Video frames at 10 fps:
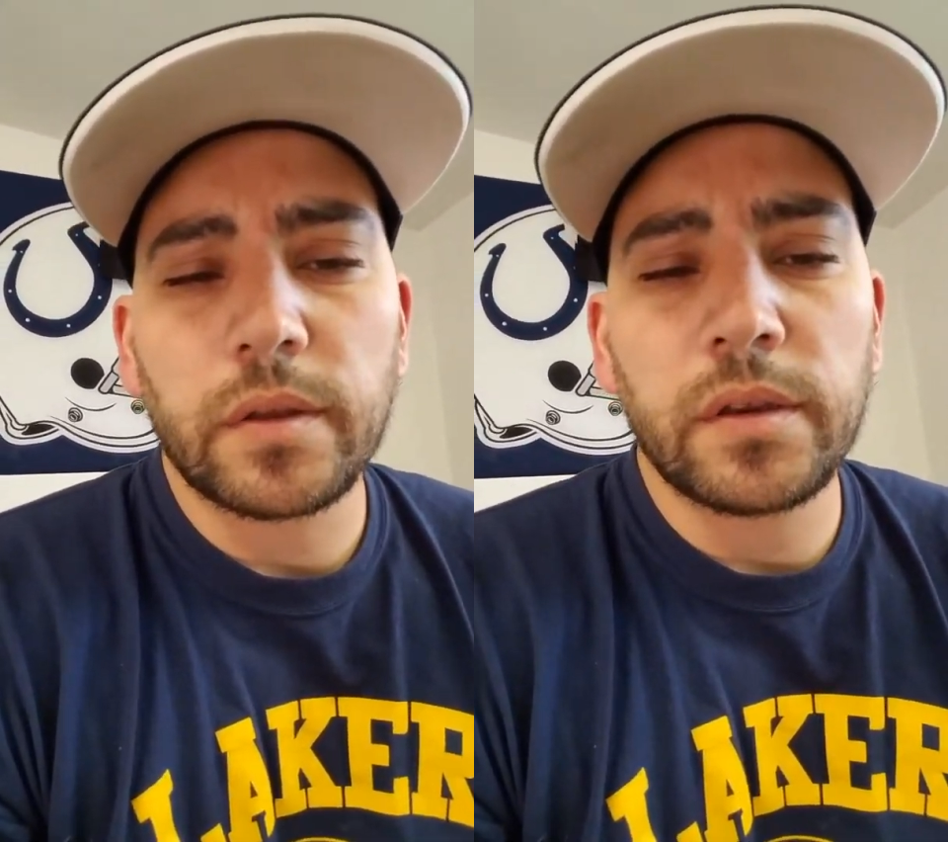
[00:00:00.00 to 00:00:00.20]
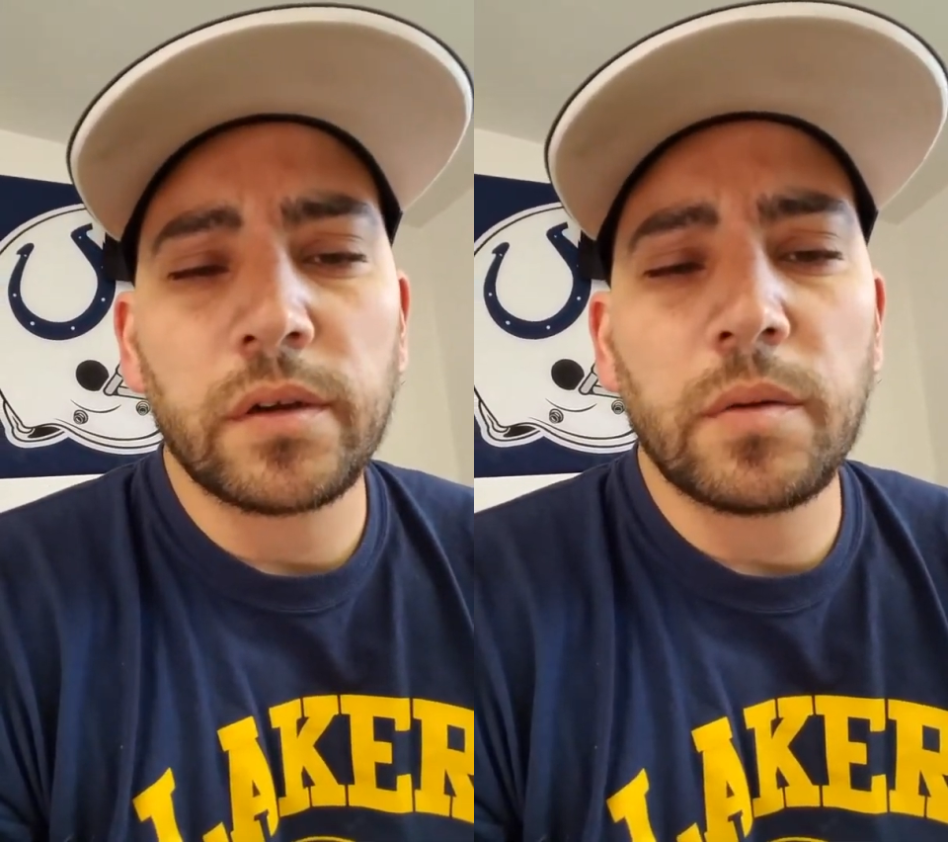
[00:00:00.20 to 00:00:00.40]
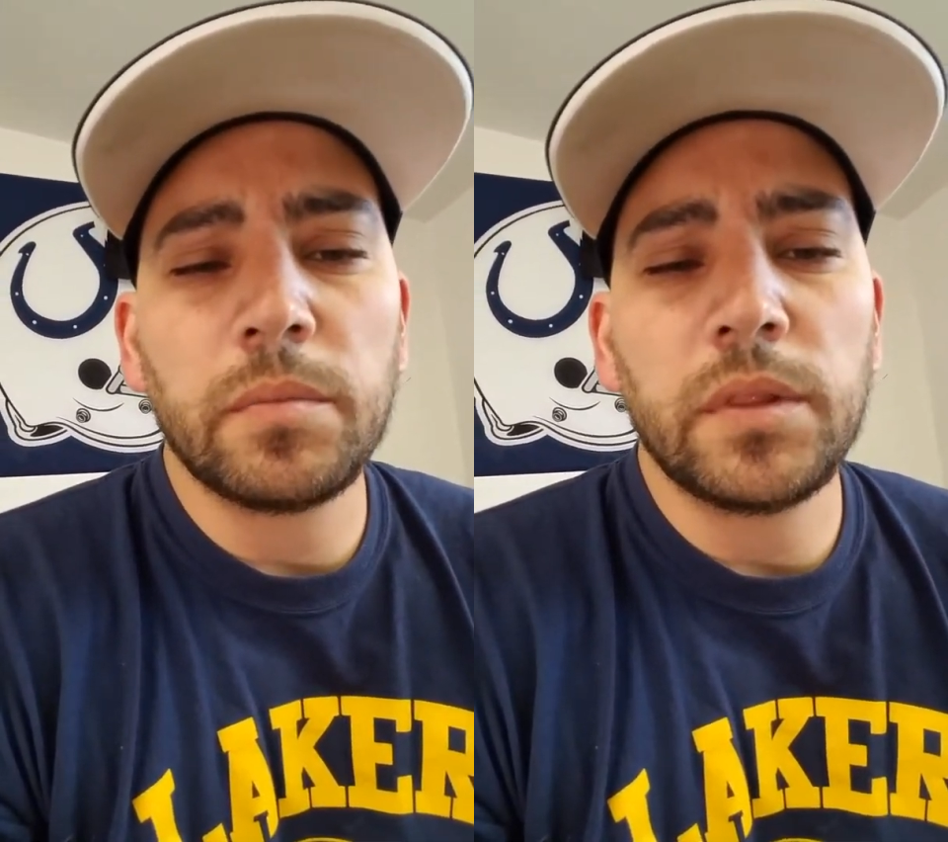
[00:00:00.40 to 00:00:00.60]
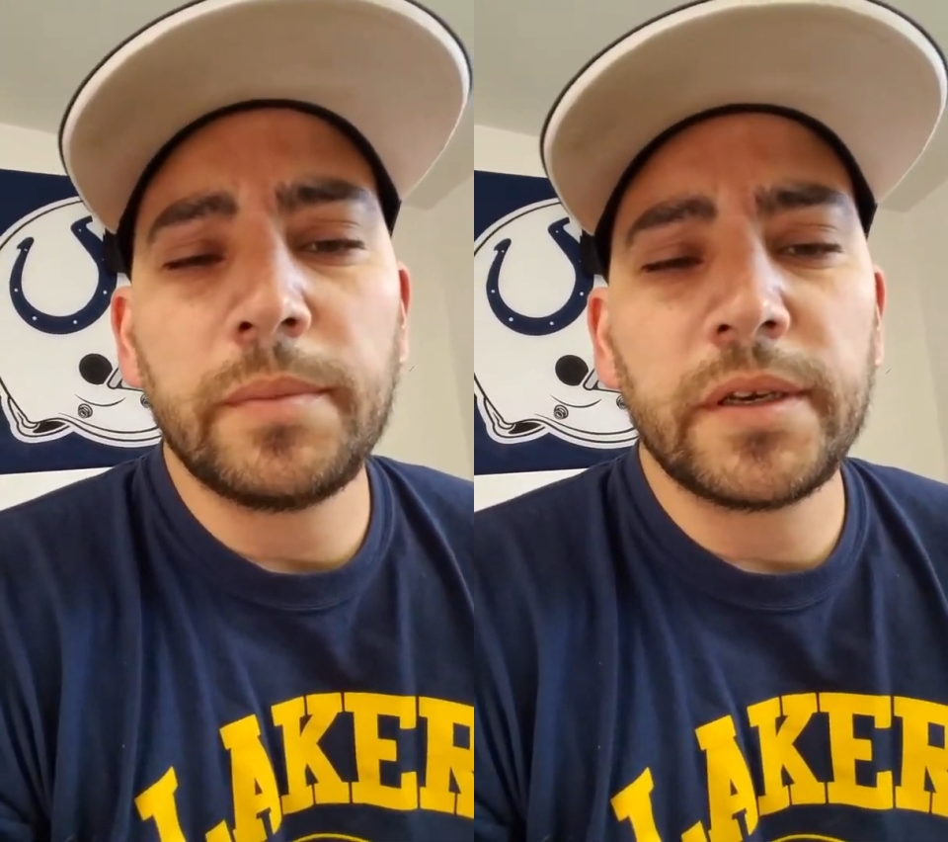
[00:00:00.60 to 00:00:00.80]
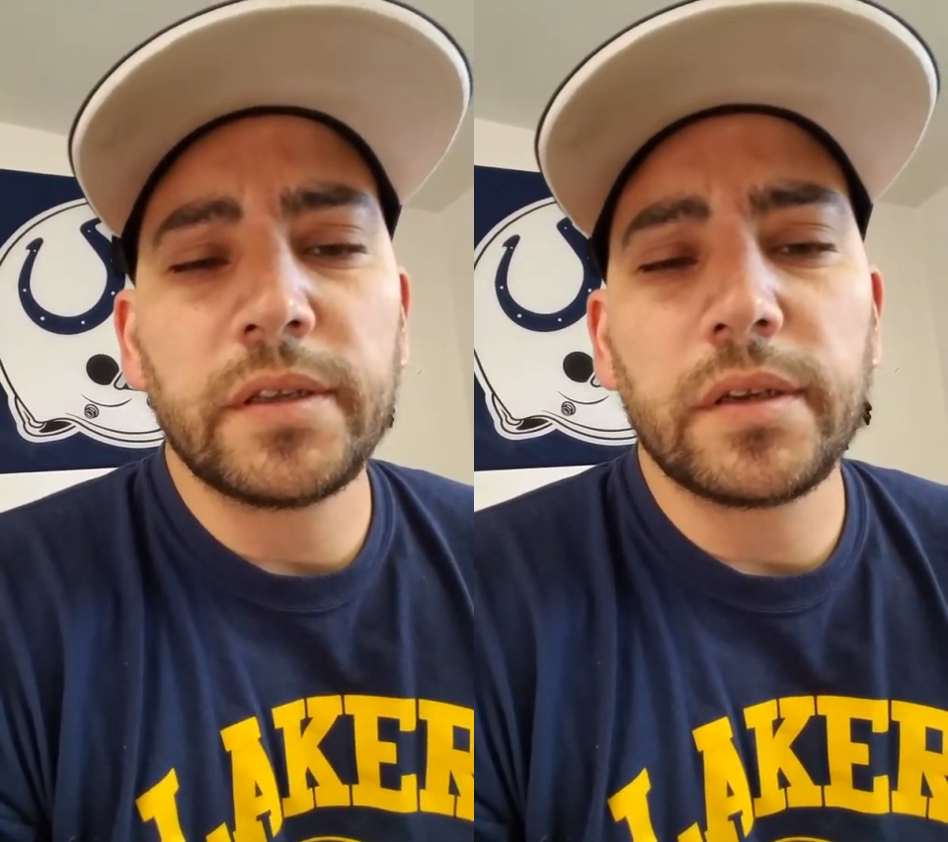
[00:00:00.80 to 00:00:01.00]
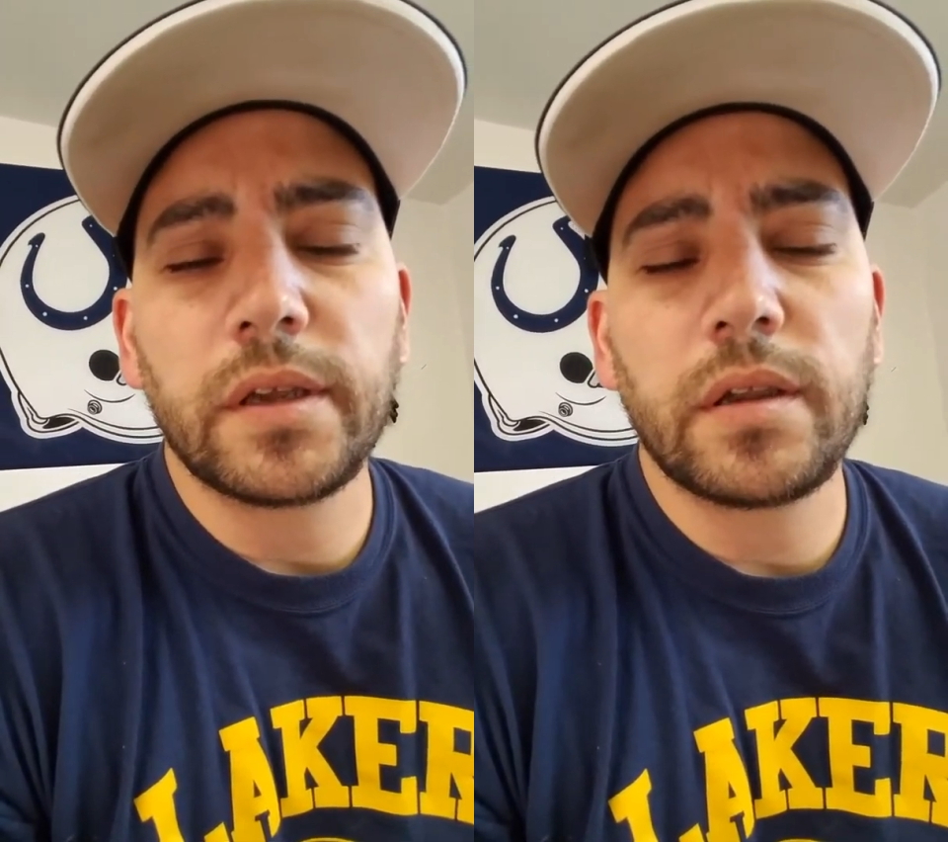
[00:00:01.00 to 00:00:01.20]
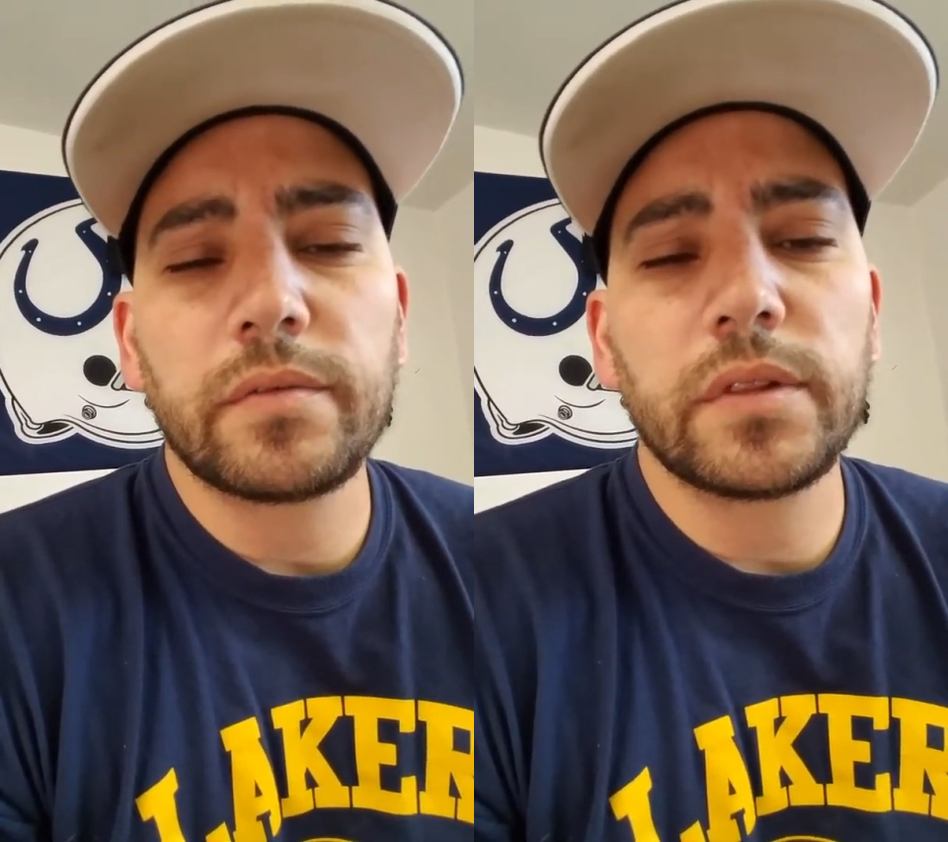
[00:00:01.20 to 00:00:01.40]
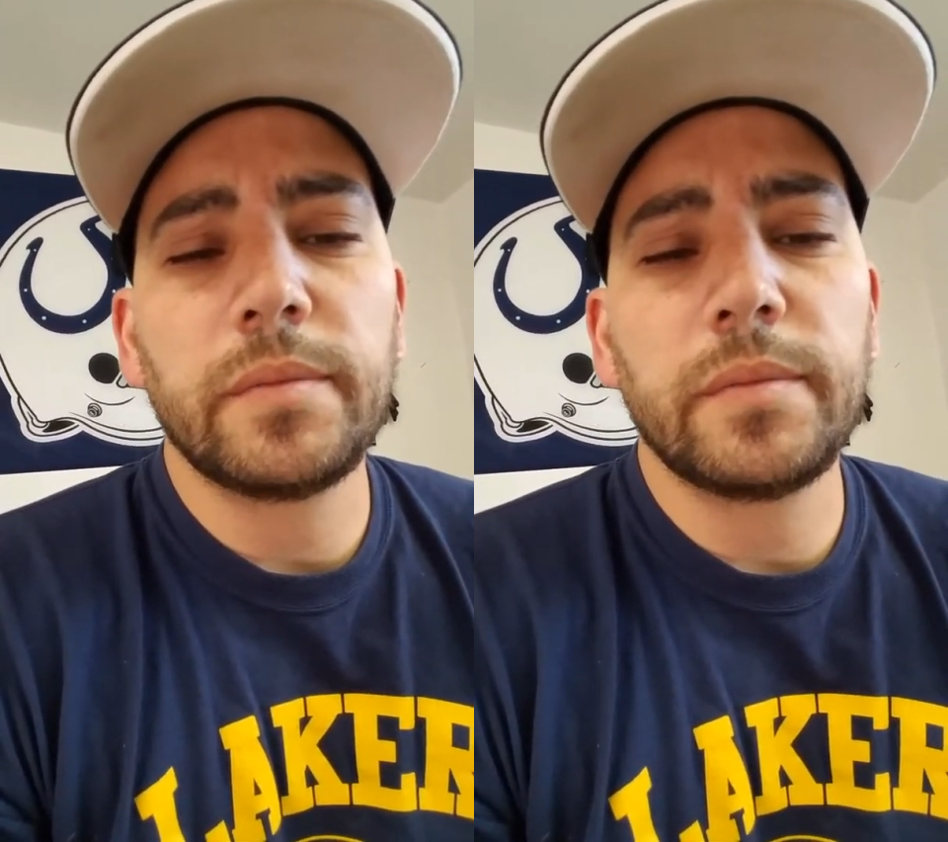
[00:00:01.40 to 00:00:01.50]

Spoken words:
You know, I'm limited. I have